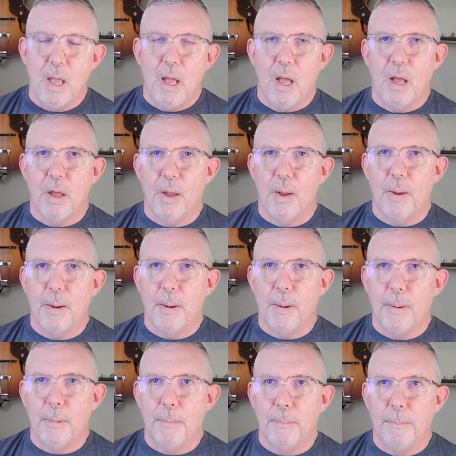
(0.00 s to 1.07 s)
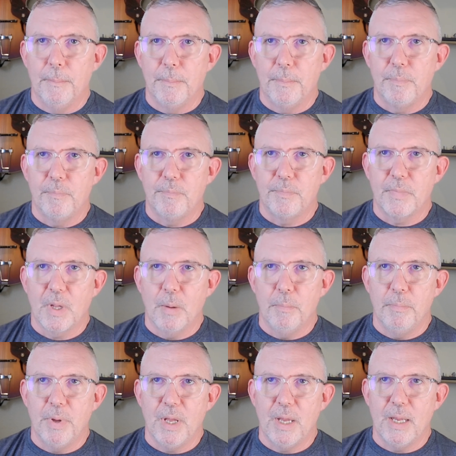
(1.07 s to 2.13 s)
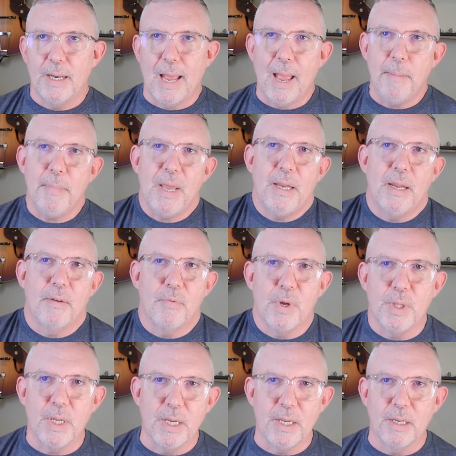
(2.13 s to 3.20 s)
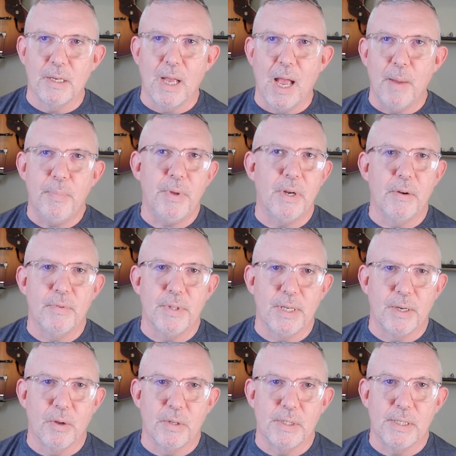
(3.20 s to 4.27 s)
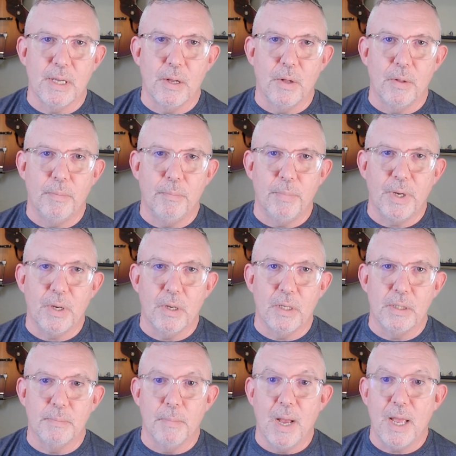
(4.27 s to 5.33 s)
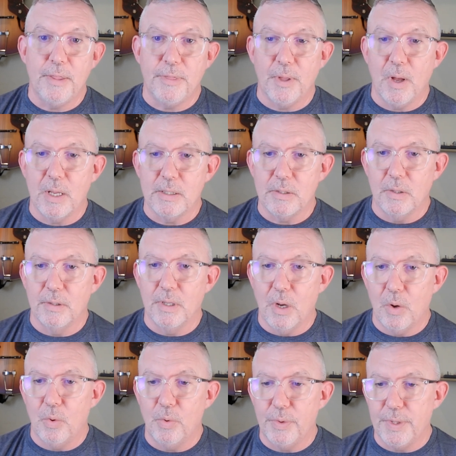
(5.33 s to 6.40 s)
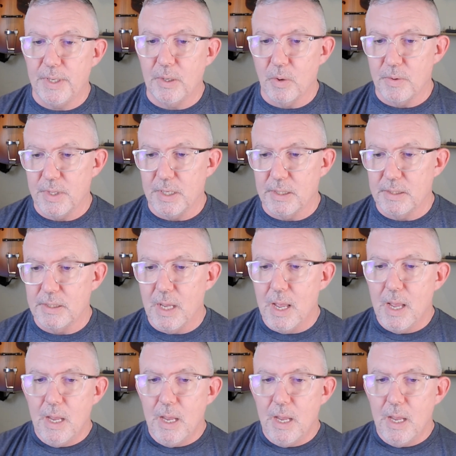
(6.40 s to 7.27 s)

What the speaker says: But I put everything on sale, because my thoughts on the whole thing are this.